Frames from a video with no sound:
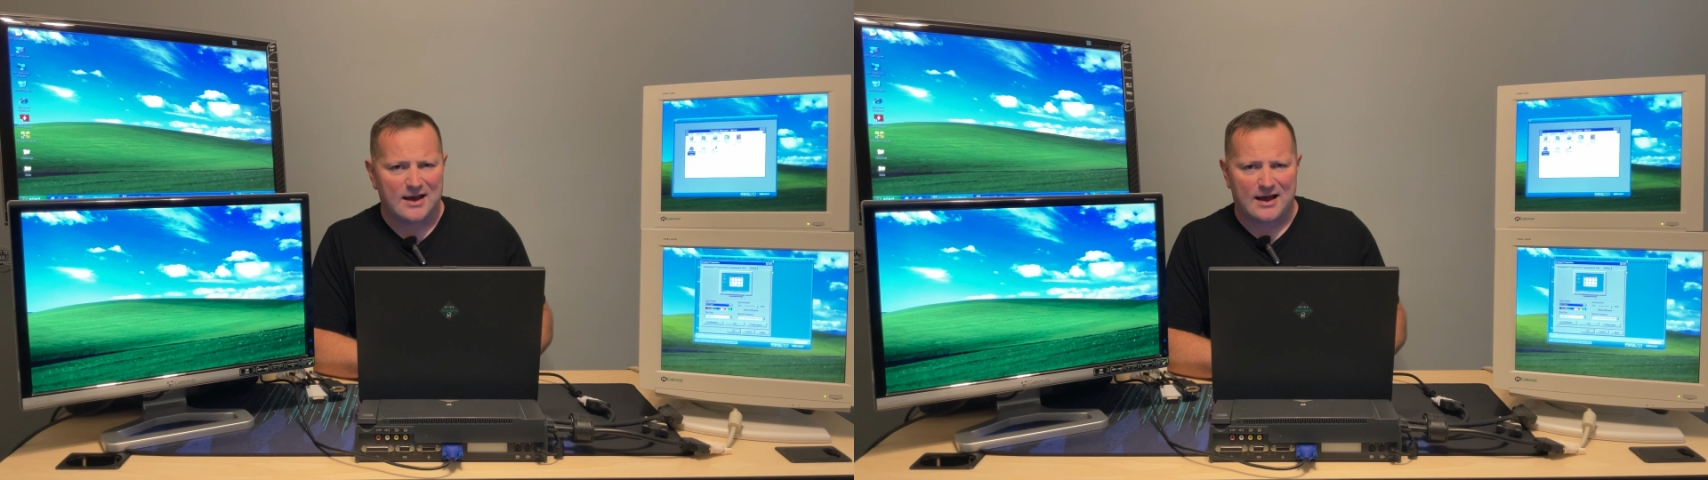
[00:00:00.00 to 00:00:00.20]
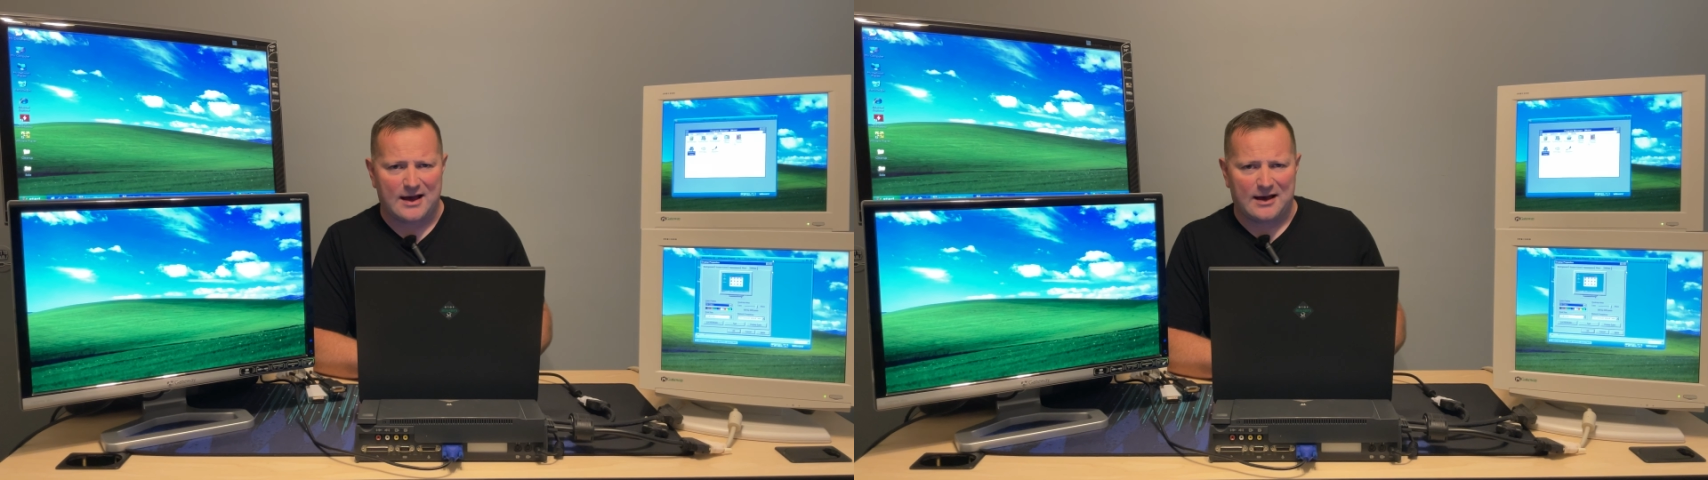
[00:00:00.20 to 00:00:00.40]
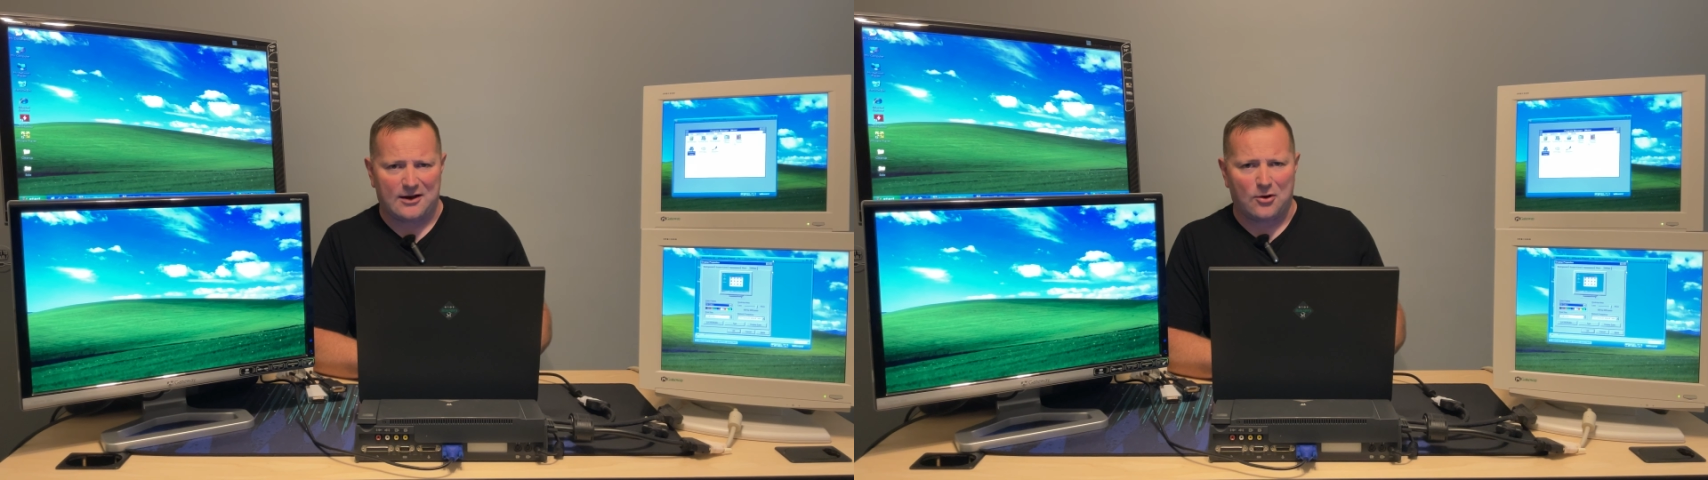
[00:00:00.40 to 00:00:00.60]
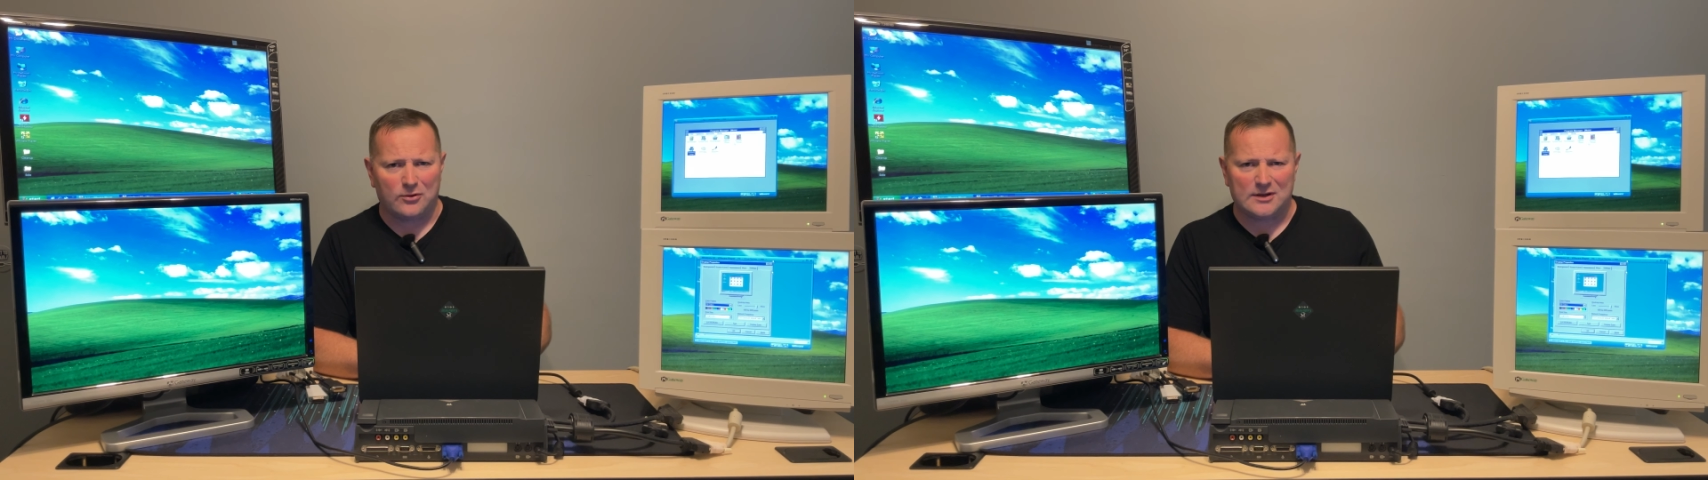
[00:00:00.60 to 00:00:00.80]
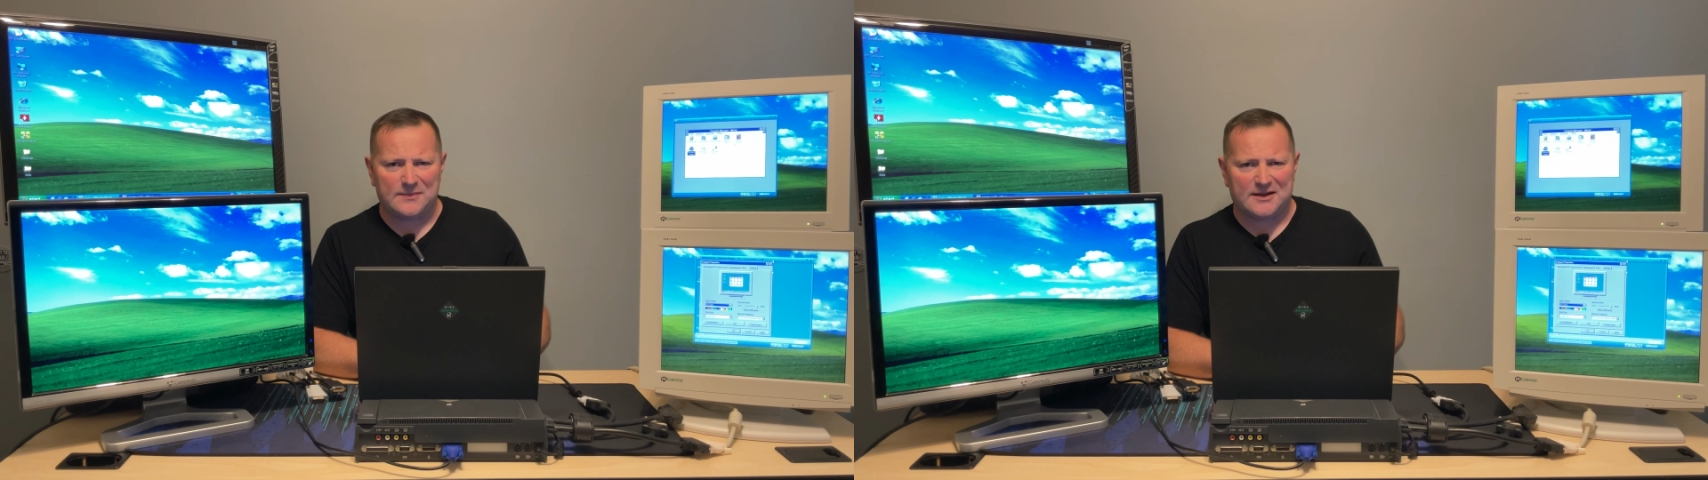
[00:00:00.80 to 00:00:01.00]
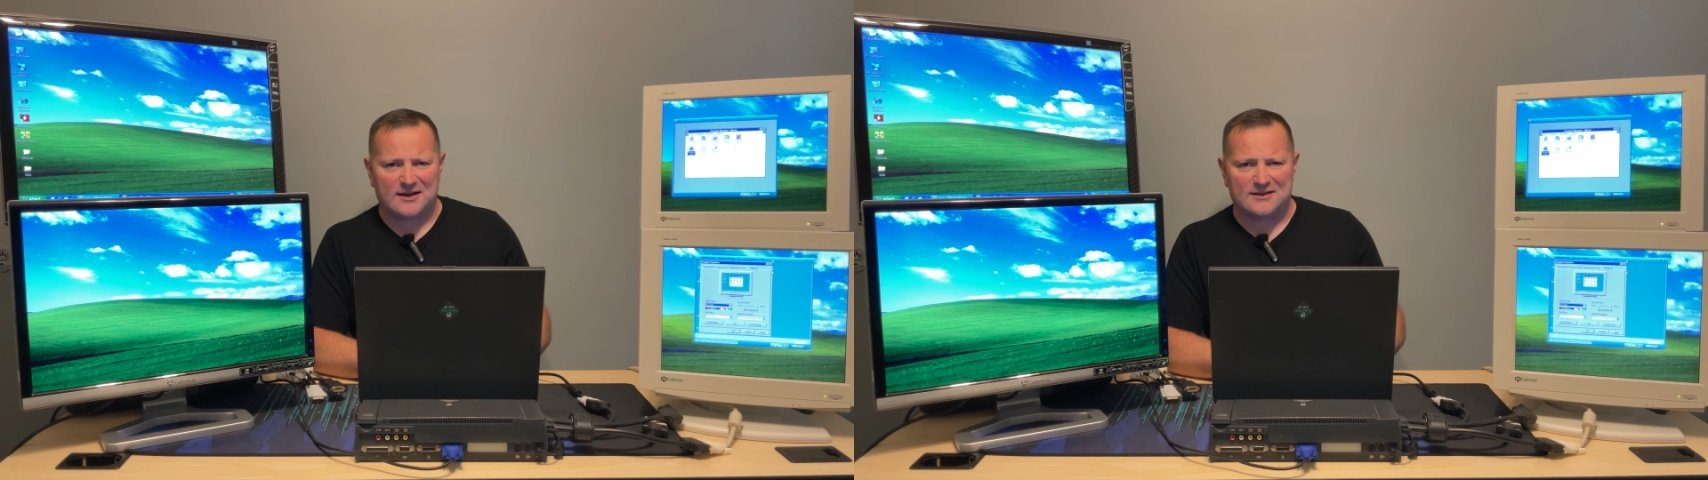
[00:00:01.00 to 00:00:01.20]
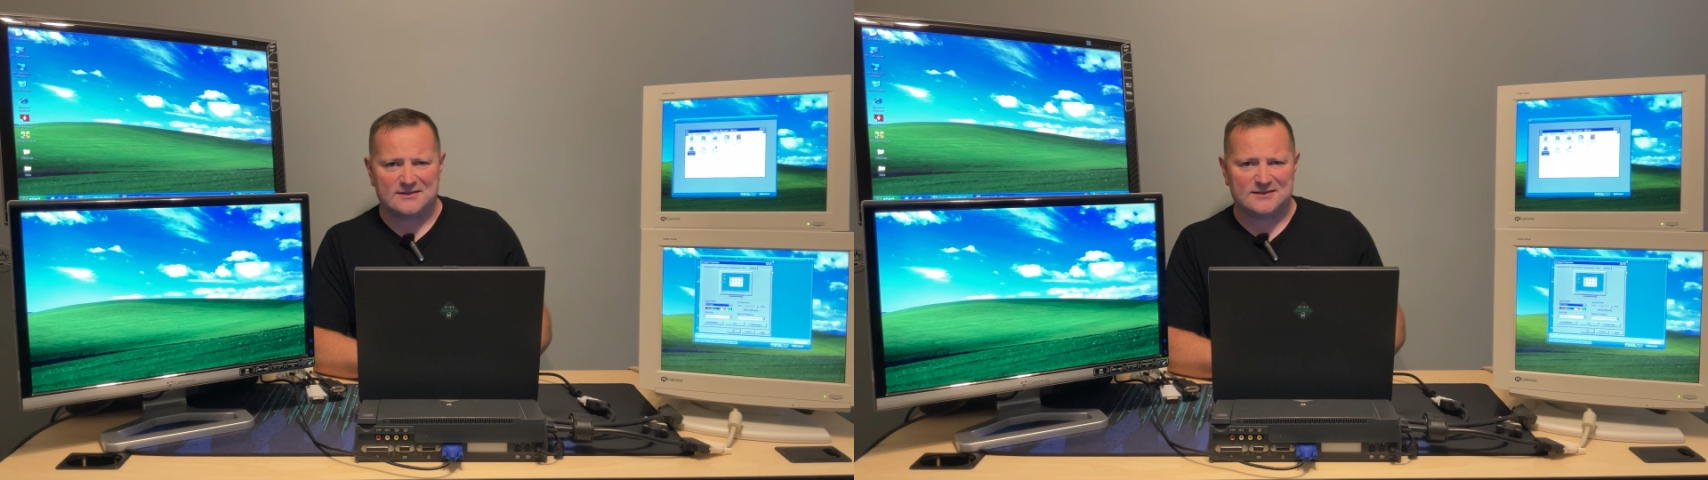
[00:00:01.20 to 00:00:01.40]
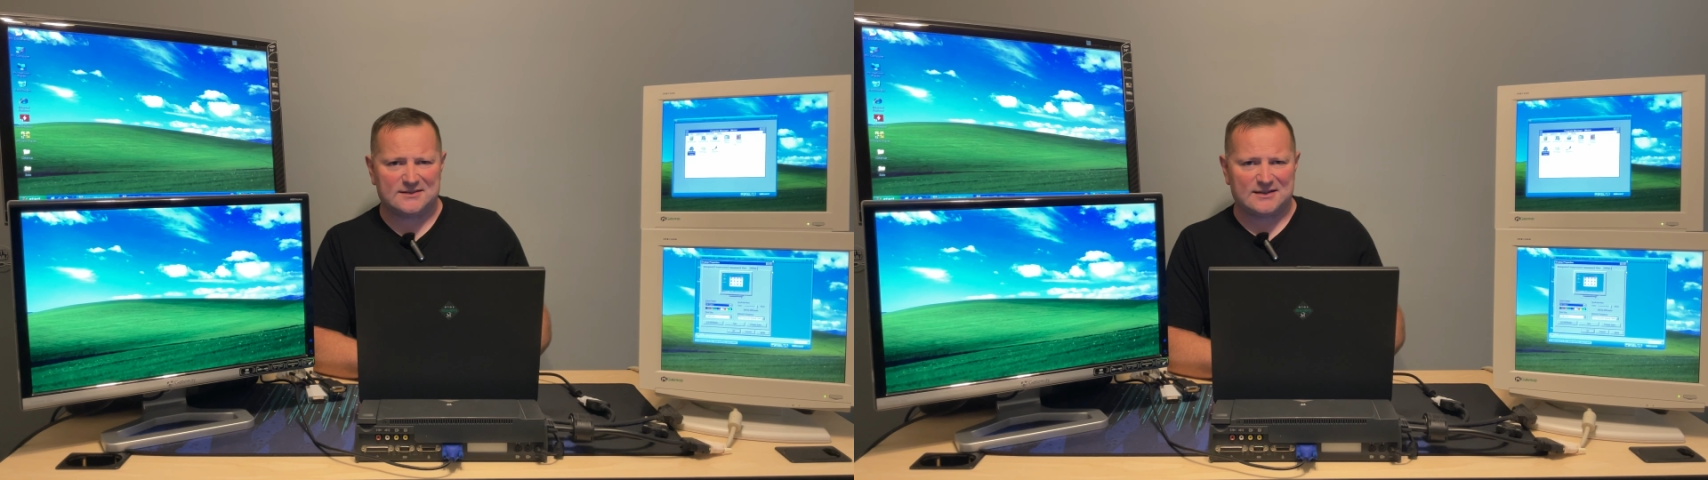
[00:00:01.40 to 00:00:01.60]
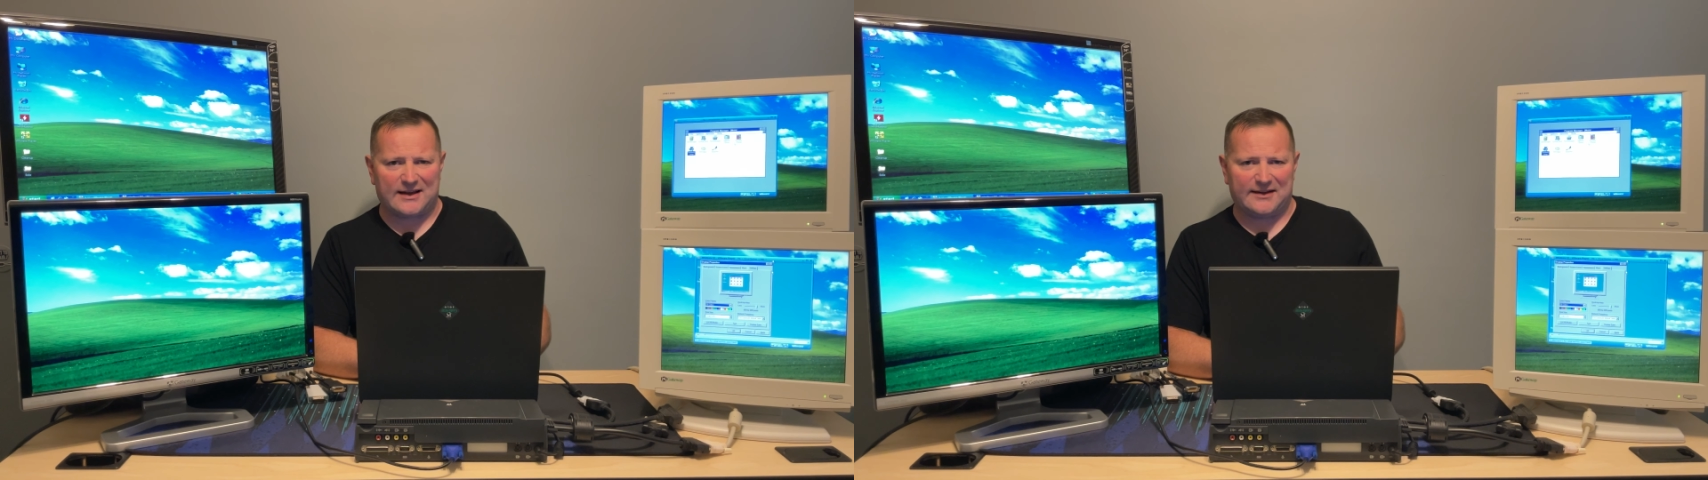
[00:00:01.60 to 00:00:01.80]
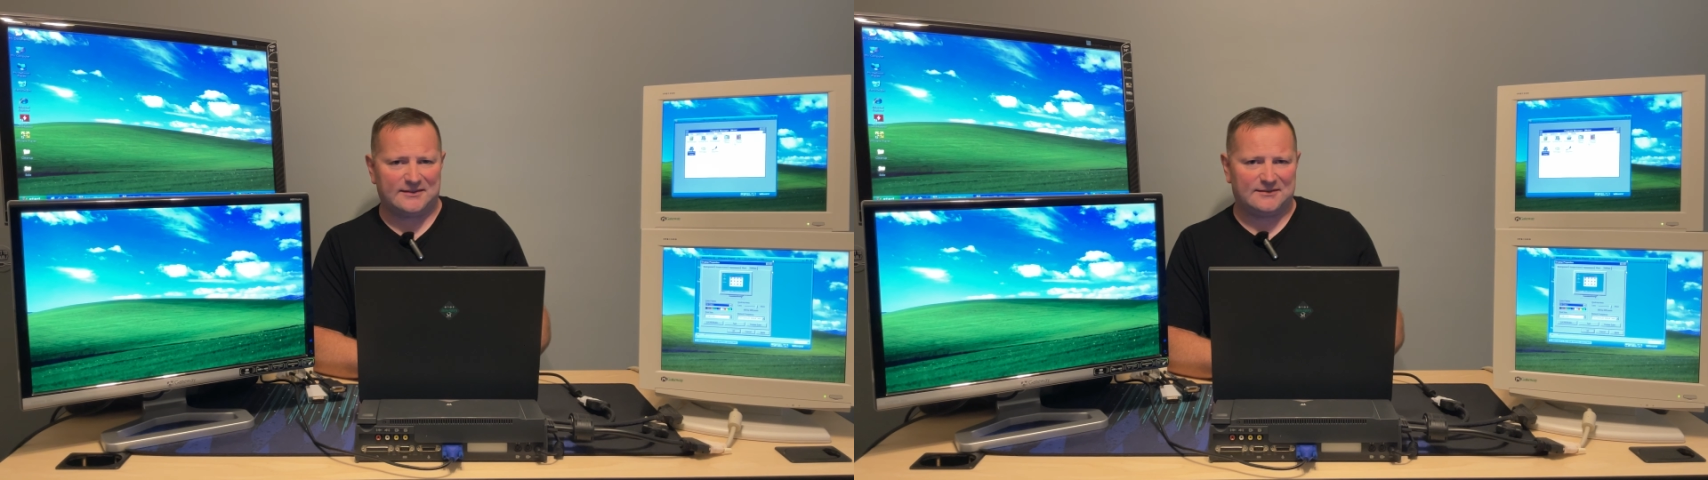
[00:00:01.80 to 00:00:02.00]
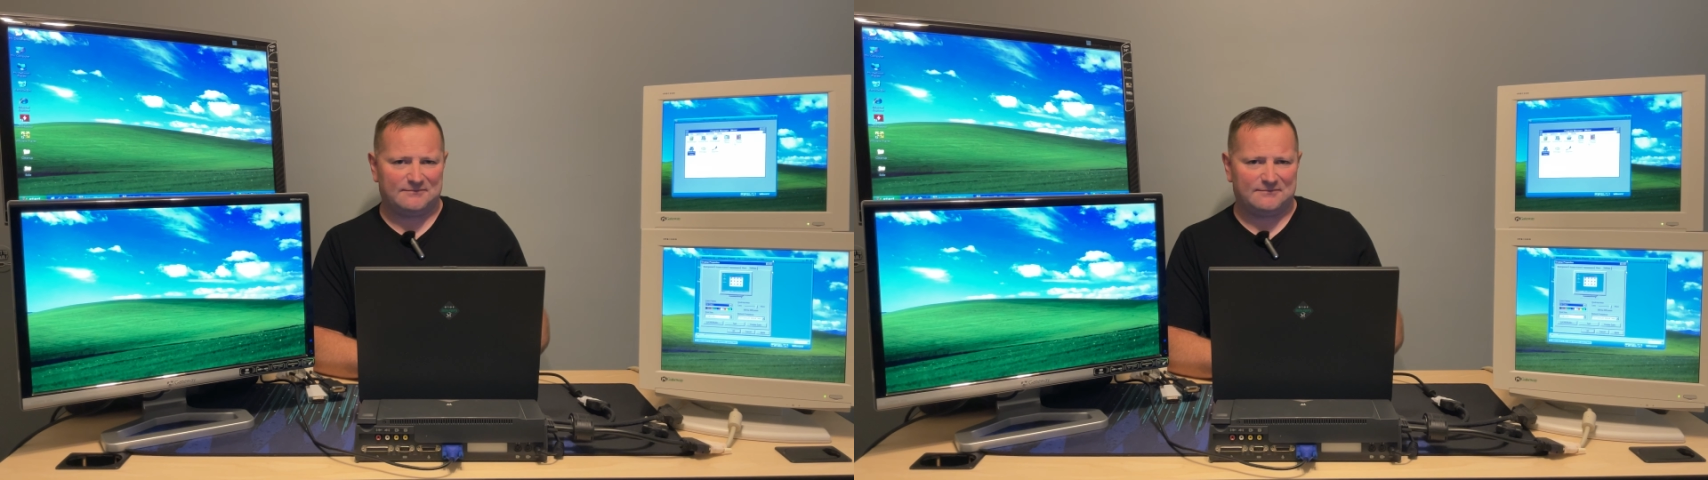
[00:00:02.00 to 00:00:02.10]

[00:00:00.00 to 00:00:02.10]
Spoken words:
only because I